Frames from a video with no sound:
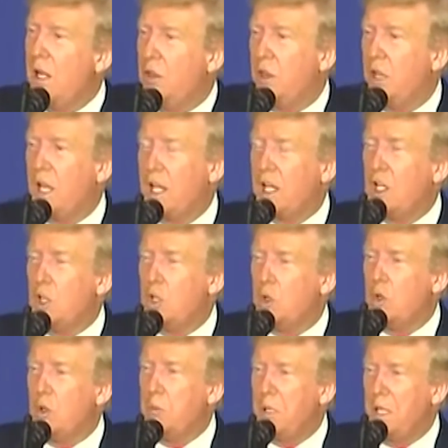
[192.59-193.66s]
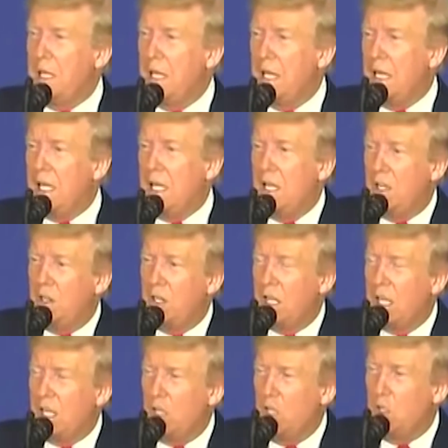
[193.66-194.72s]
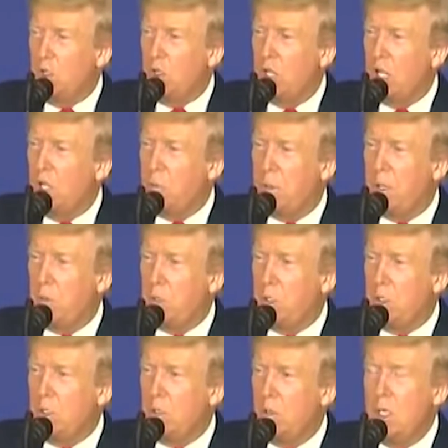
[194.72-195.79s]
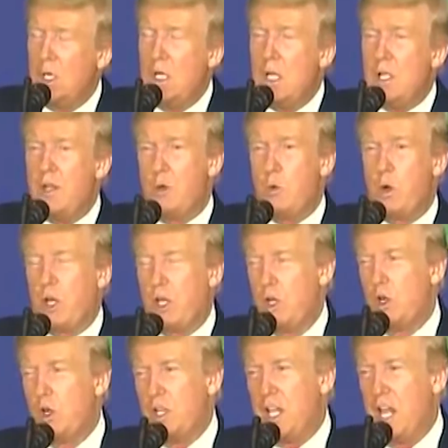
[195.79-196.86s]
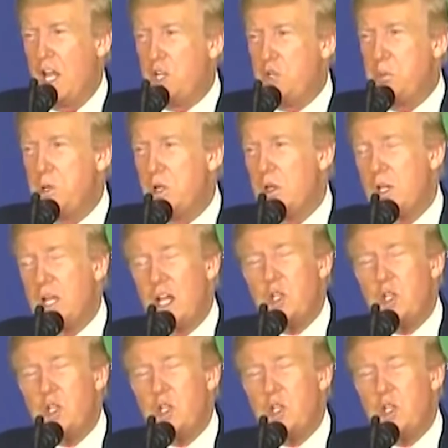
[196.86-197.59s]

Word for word: Anything I can do to mediate, anything I can do to help, I would do. They're working on Kashmir.